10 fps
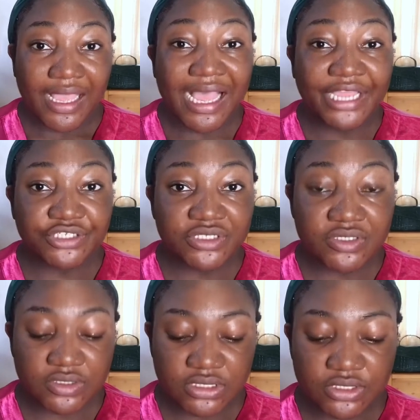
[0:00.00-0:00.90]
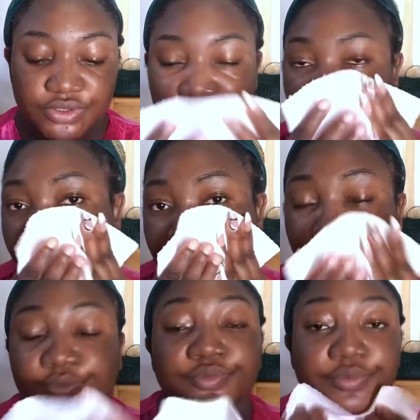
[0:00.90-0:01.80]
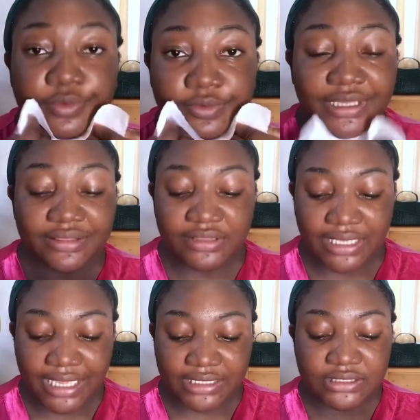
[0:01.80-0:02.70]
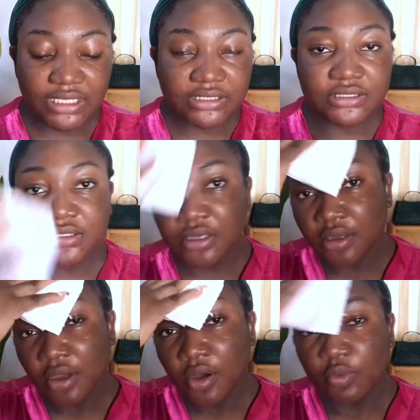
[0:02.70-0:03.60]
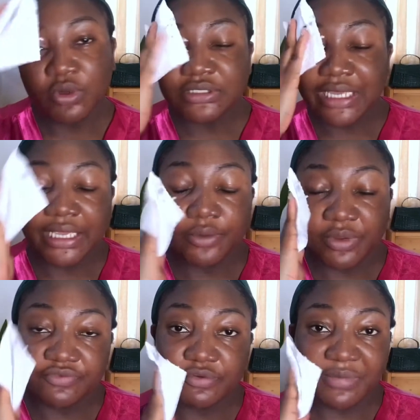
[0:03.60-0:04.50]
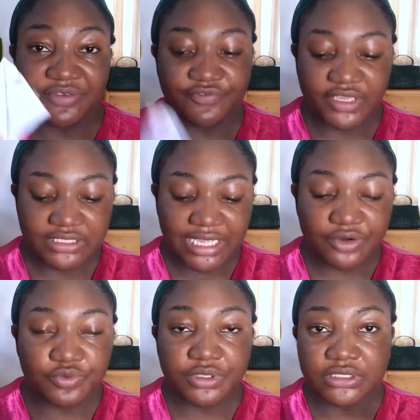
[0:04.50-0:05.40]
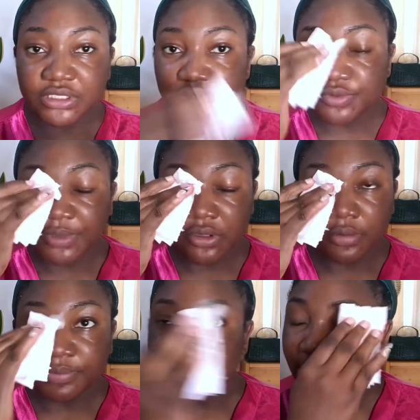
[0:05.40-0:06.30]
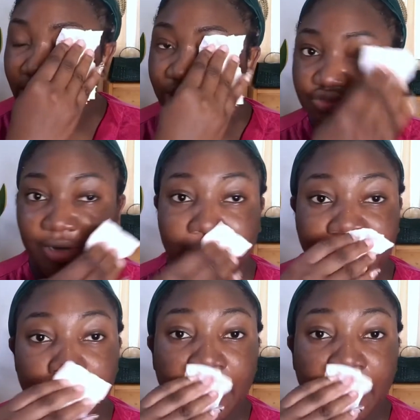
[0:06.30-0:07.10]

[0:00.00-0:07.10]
I just use this to get the excess water away from my face. I don't want it to be completely dry.